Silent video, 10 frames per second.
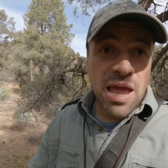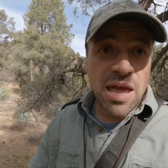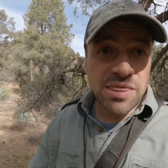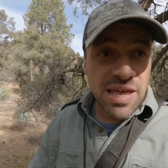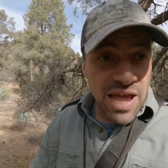
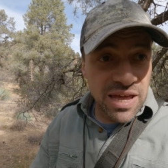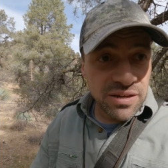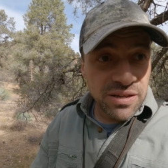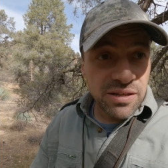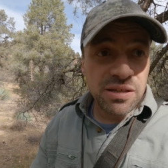And that
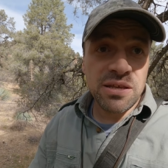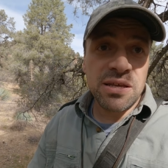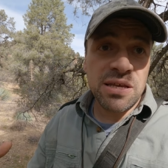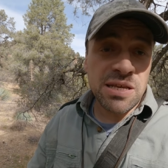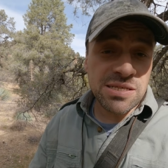
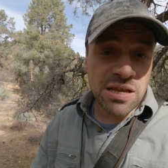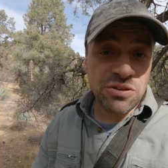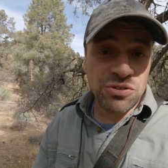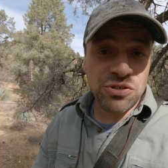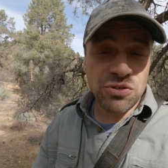is how
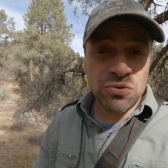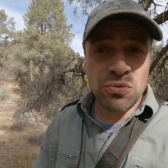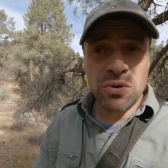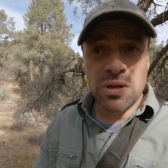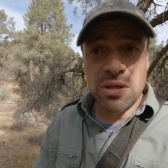you
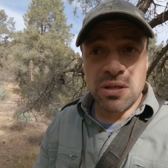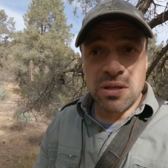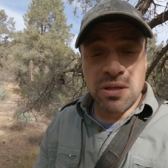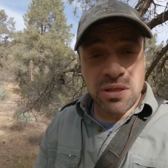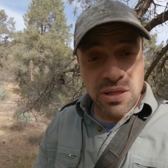do
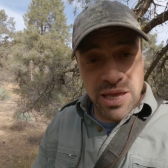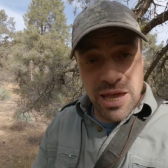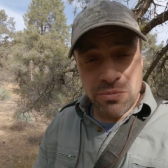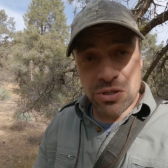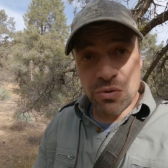
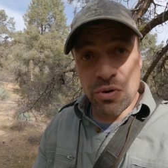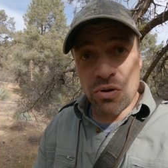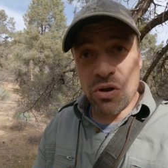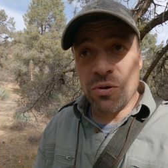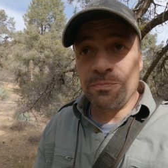Gambel's quill
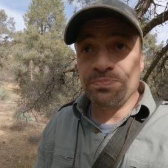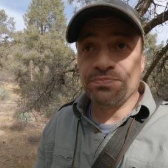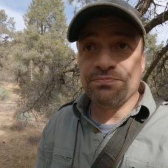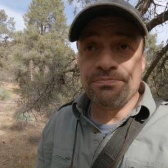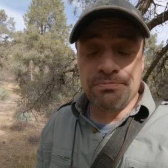call.
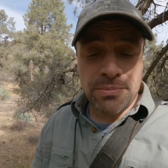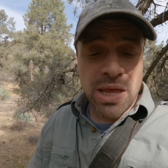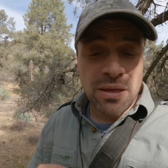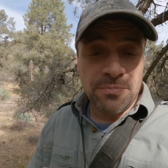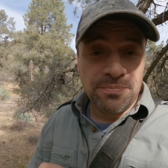
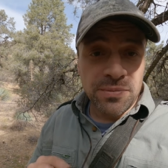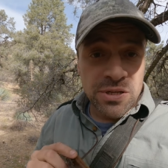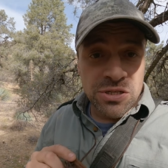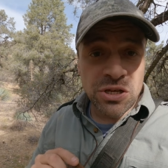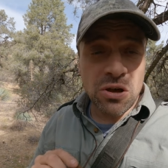
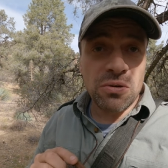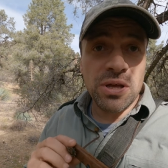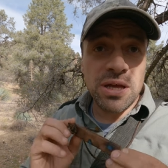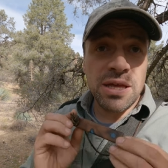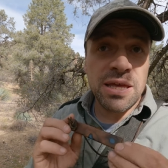So
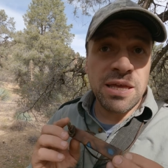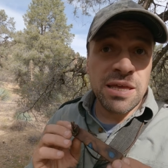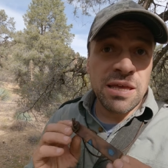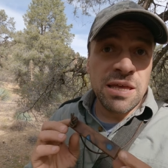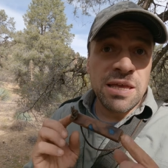
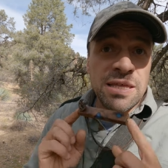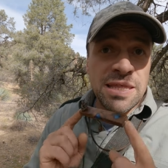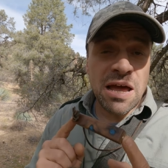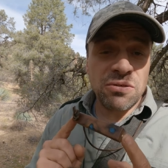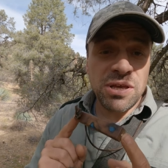
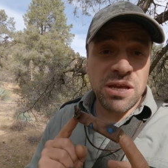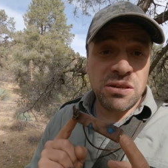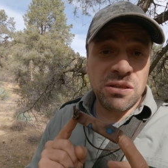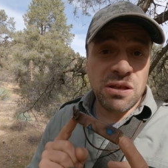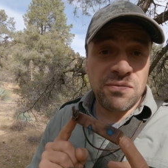now
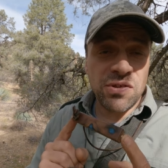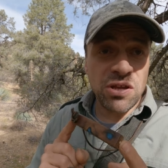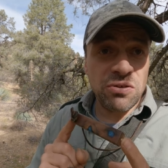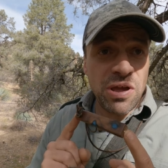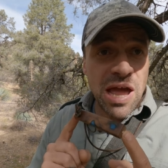that I've
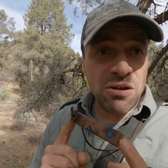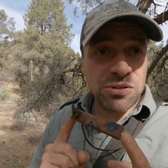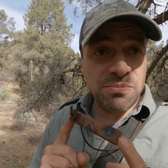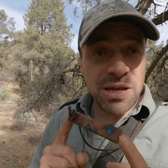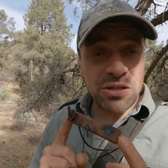taught you how
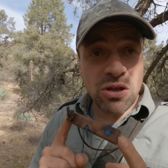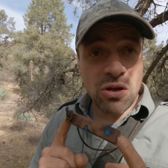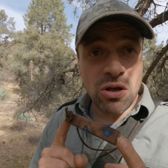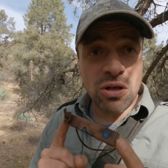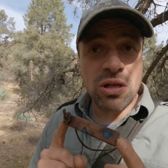to make the
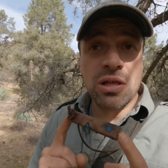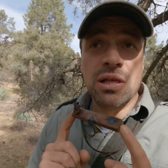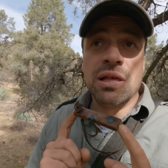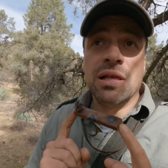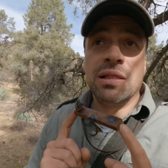call,
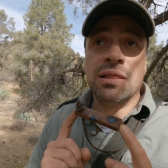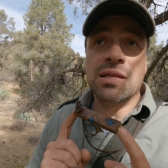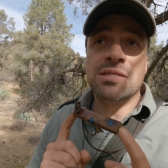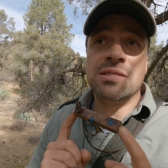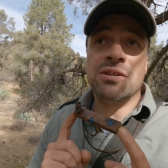
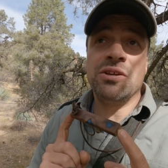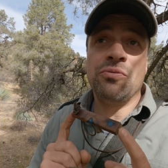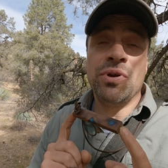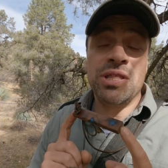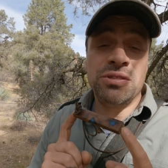let's tell you
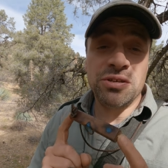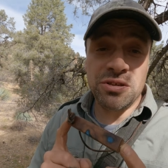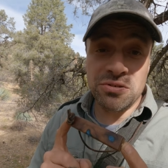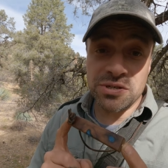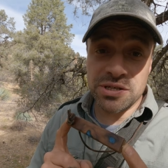when to
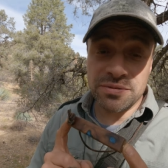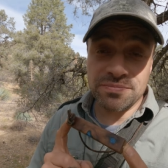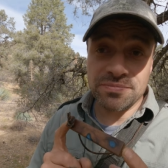use it.